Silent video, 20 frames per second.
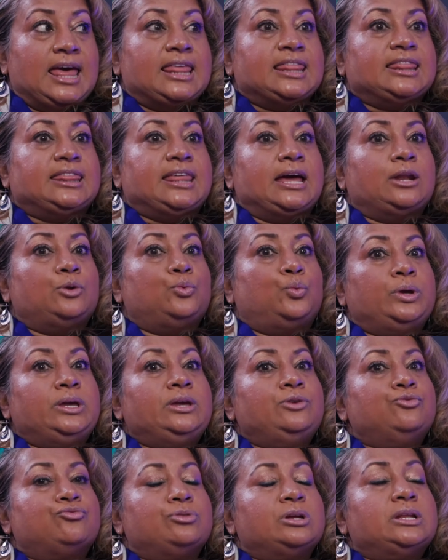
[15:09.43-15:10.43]
then
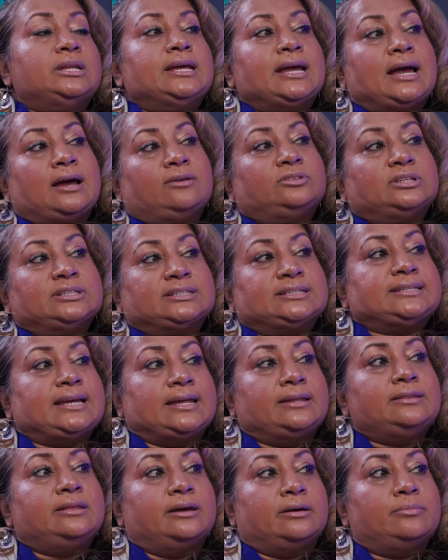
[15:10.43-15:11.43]
we really have to
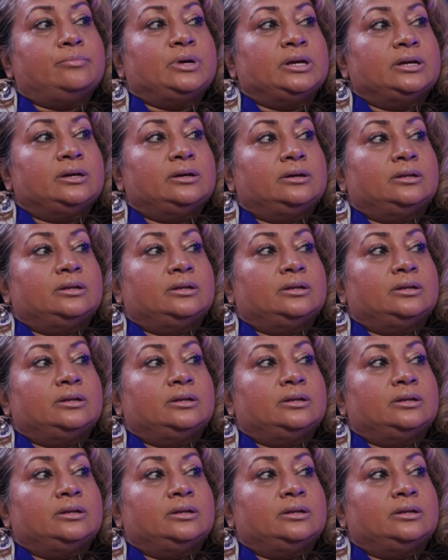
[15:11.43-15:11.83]
send them,